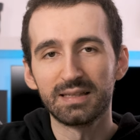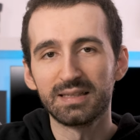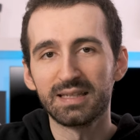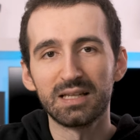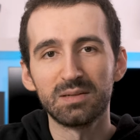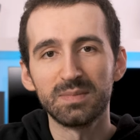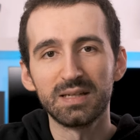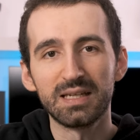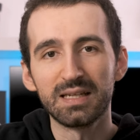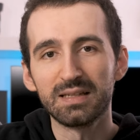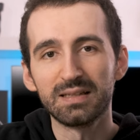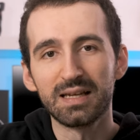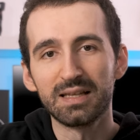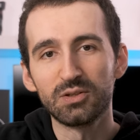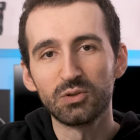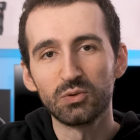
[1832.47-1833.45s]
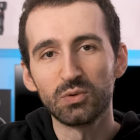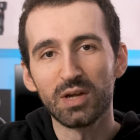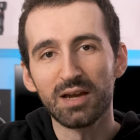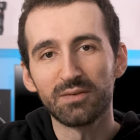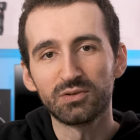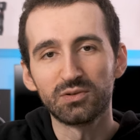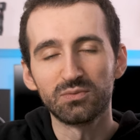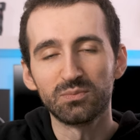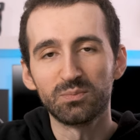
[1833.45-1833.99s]
It can mean that you
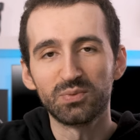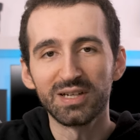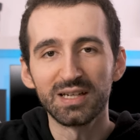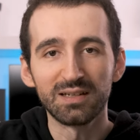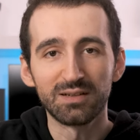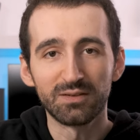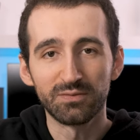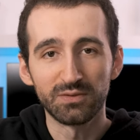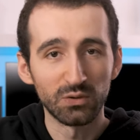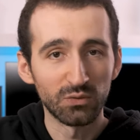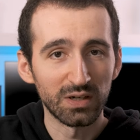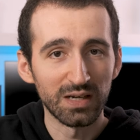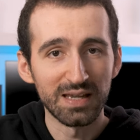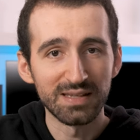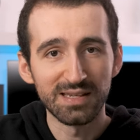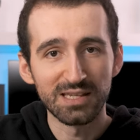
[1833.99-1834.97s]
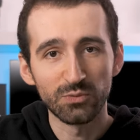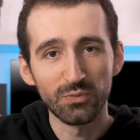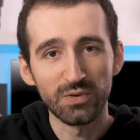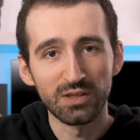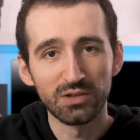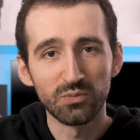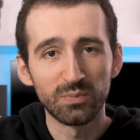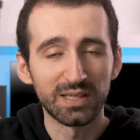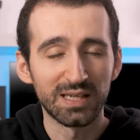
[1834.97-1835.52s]
have to bring fewer lenses
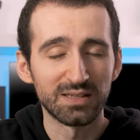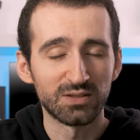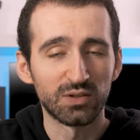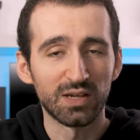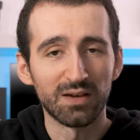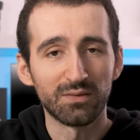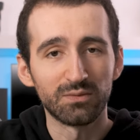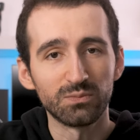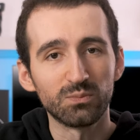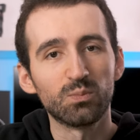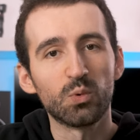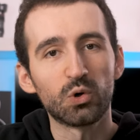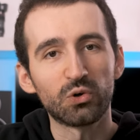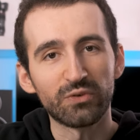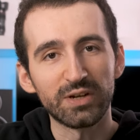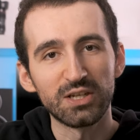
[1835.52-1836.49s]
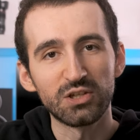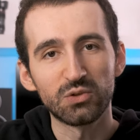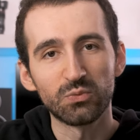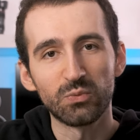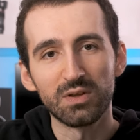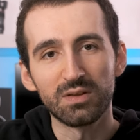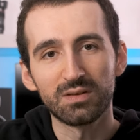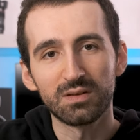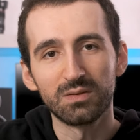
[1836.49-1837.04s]
with you because you have more reach
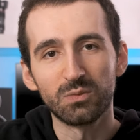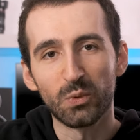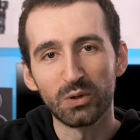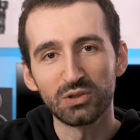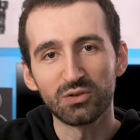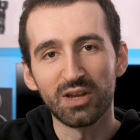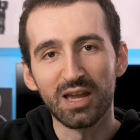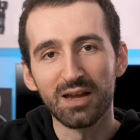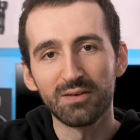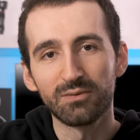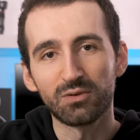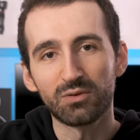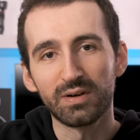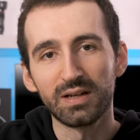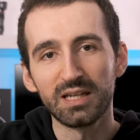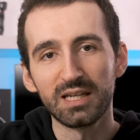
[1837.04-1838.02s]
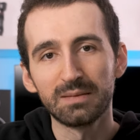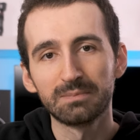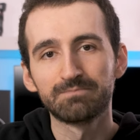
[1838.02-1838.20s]
with what you have already.